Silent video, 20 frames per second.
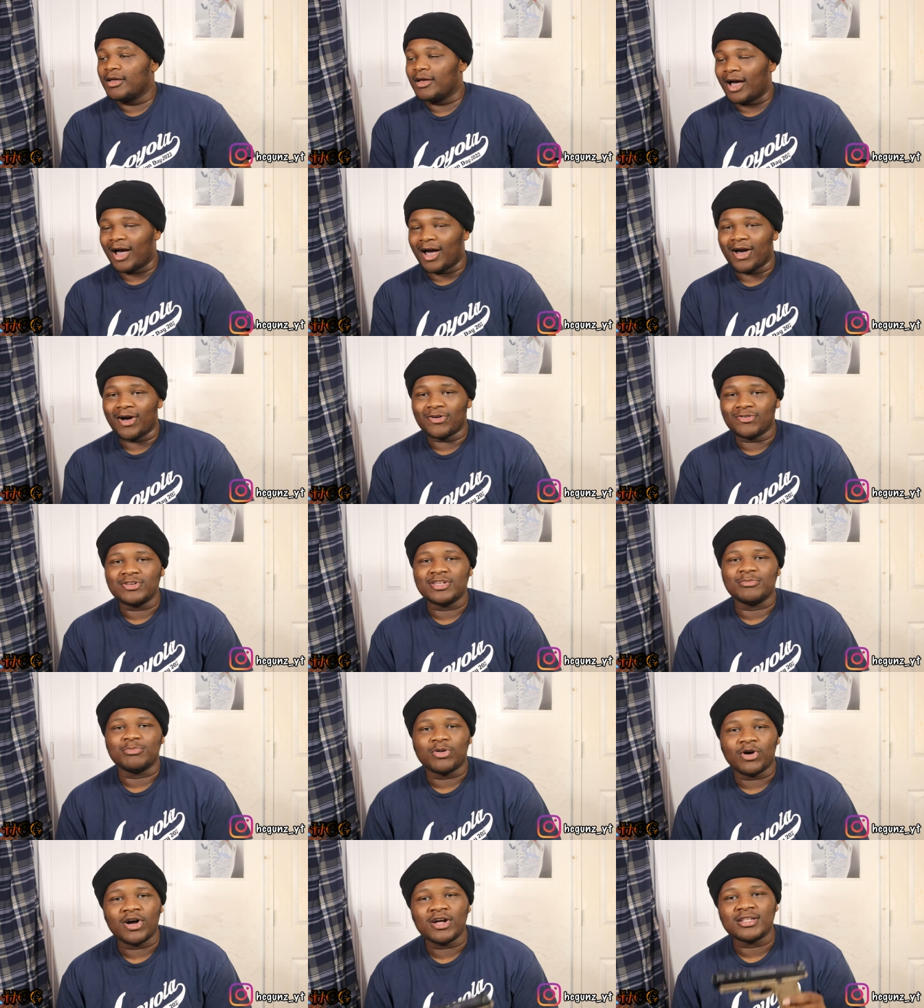I only
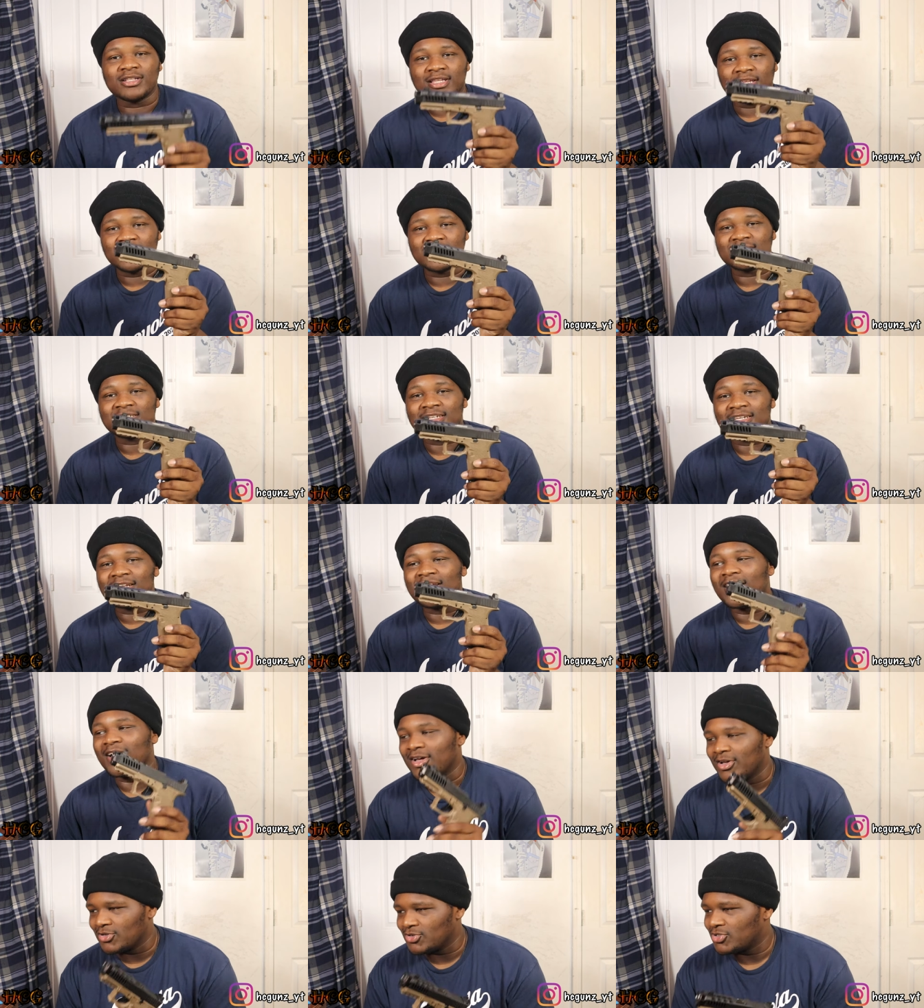brought this in the
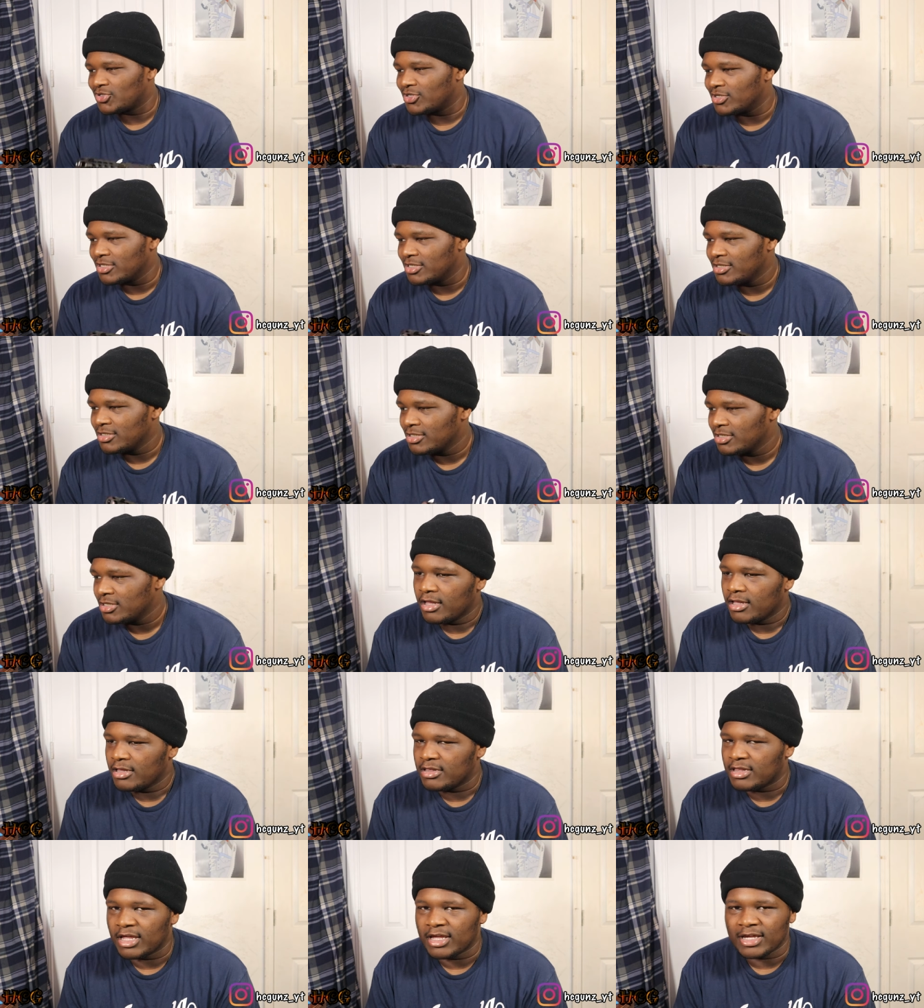holster
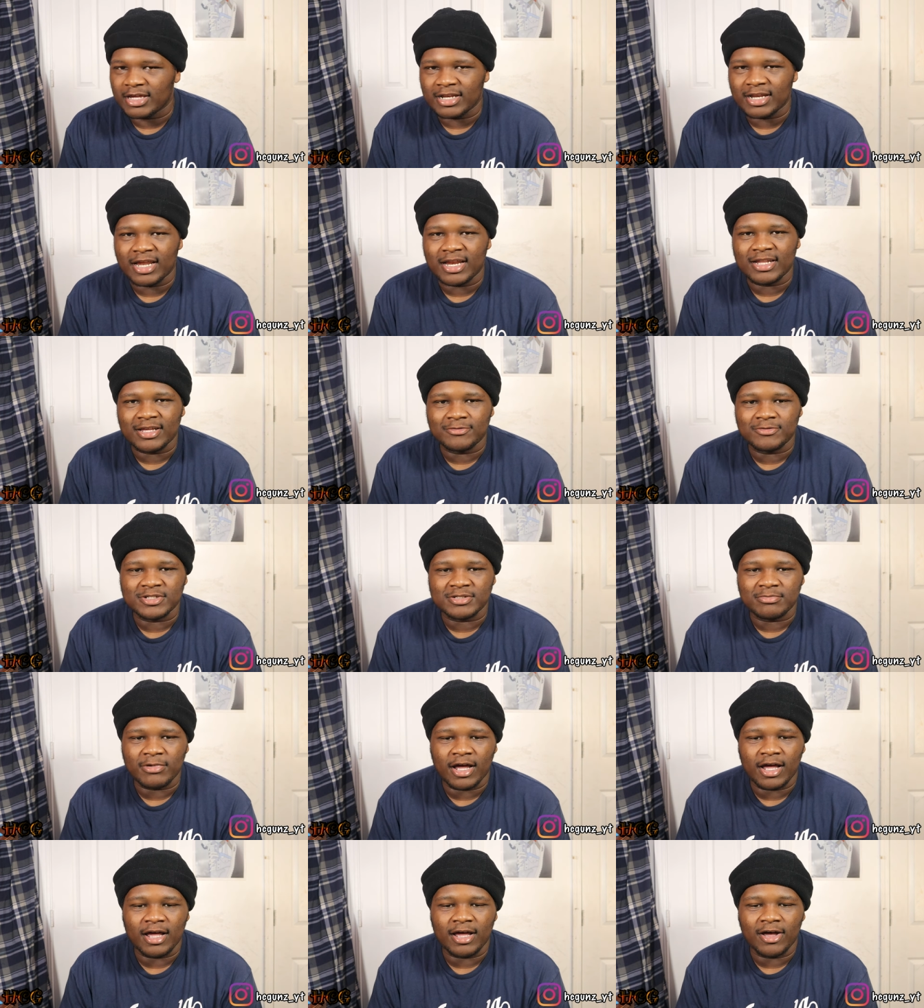thinking that it was
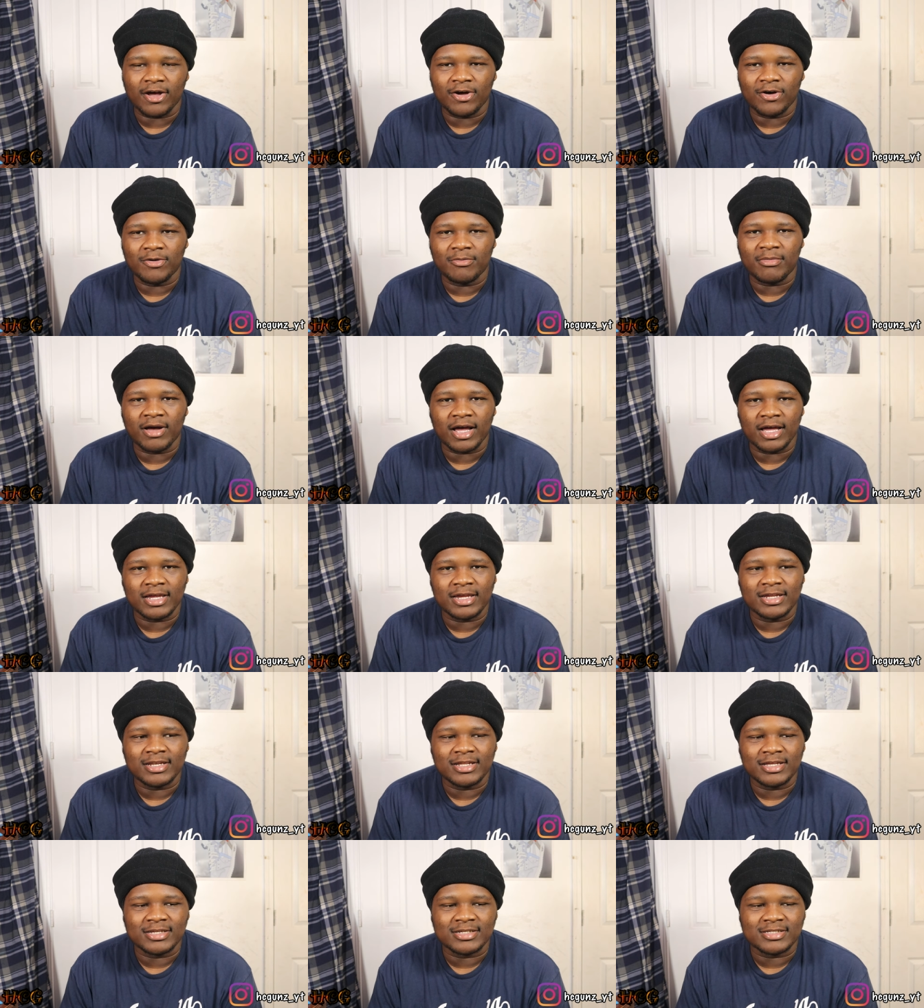my oh my
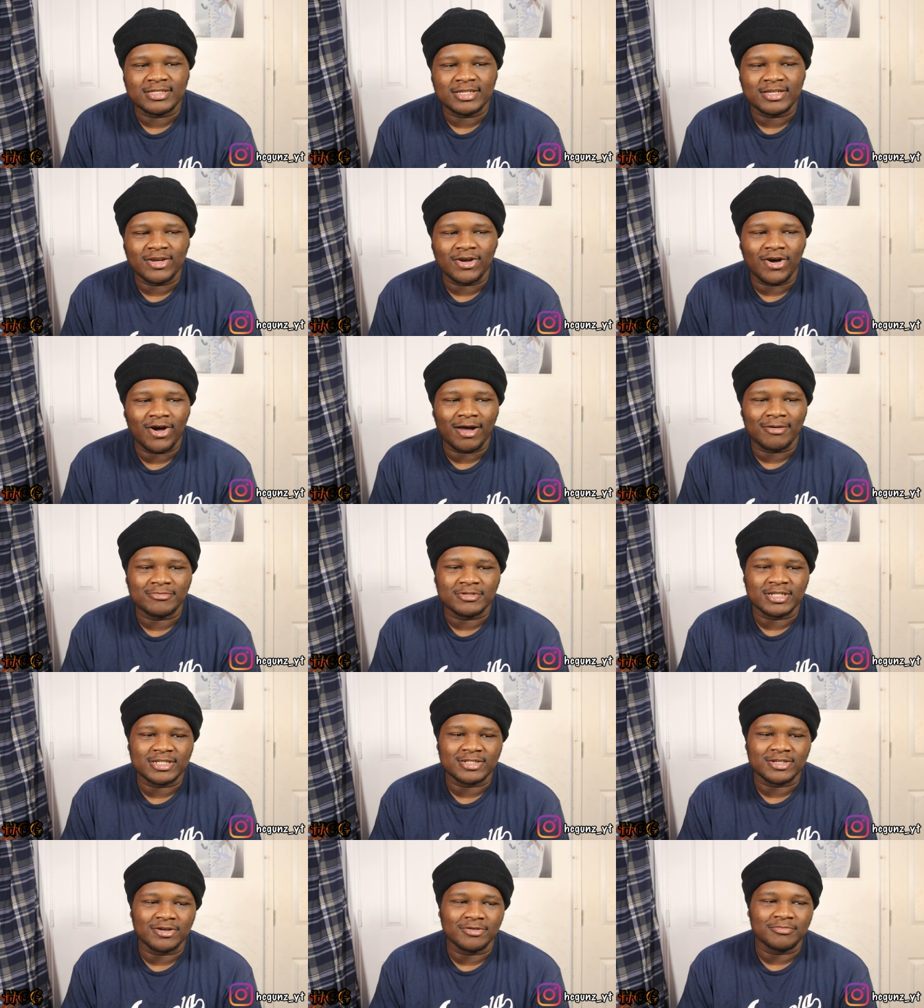EDC or oh, I'm
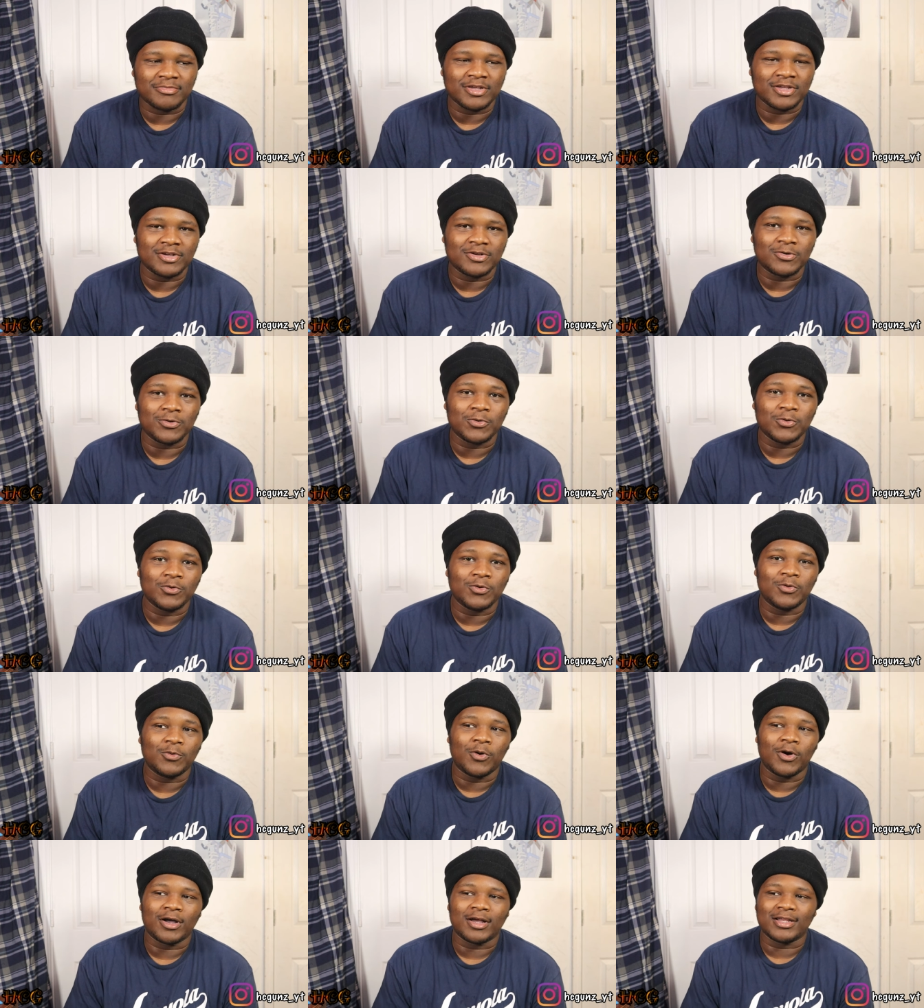just gonna be
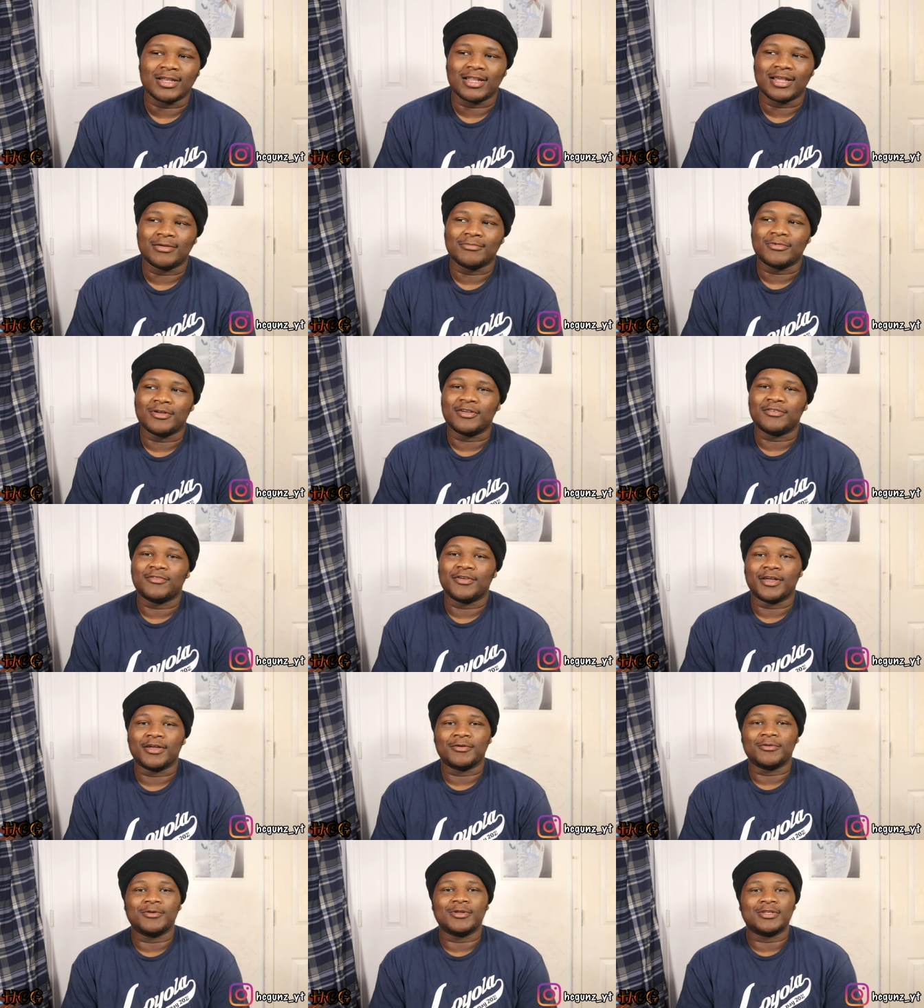cool walking that
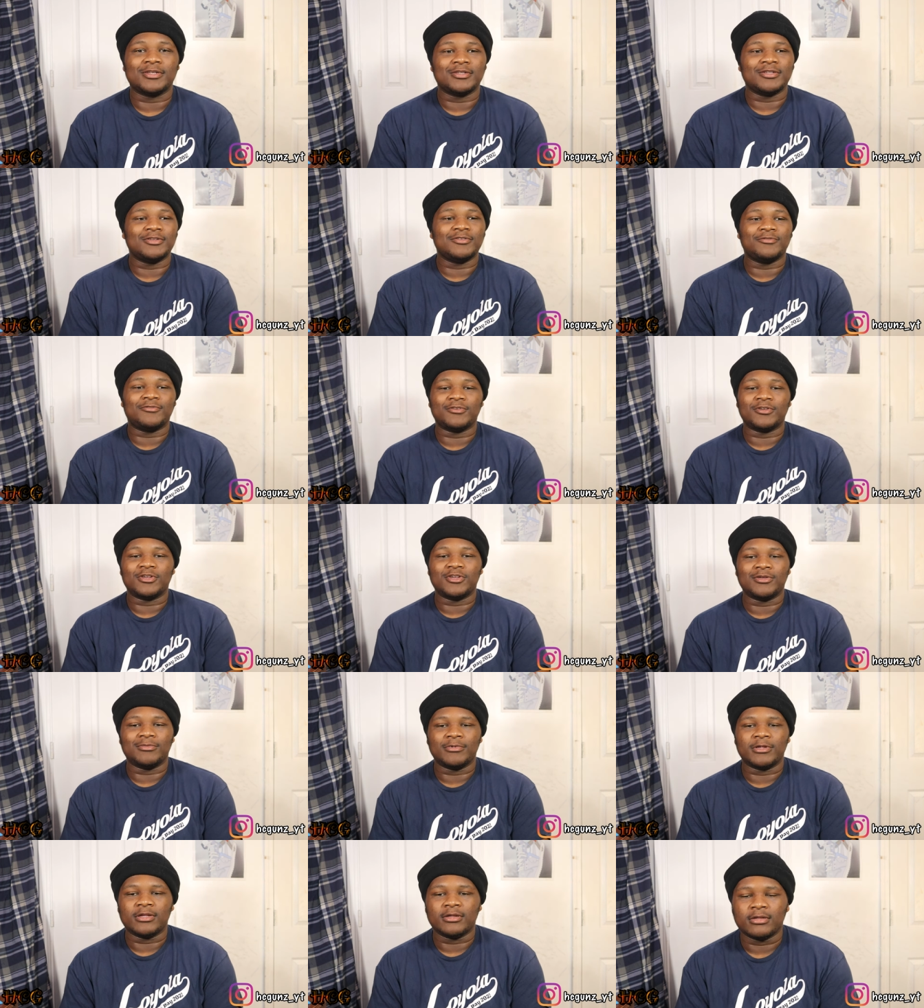motherfucker with the you
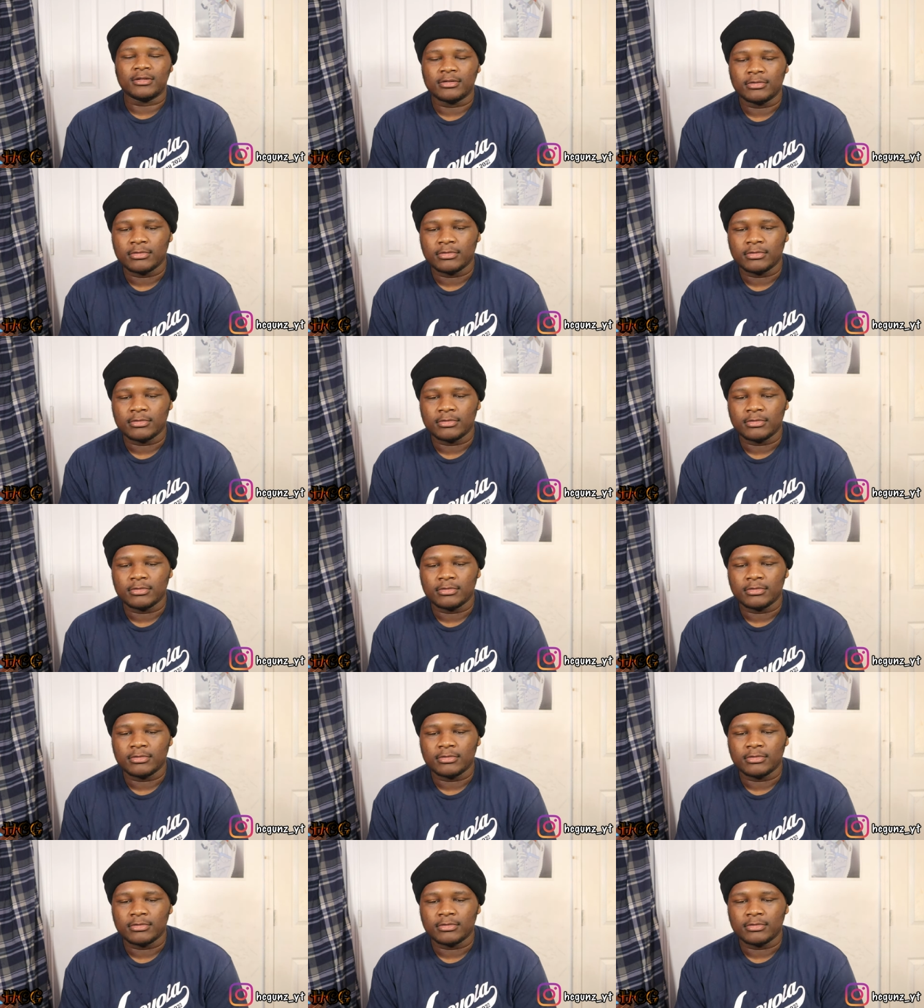feel me?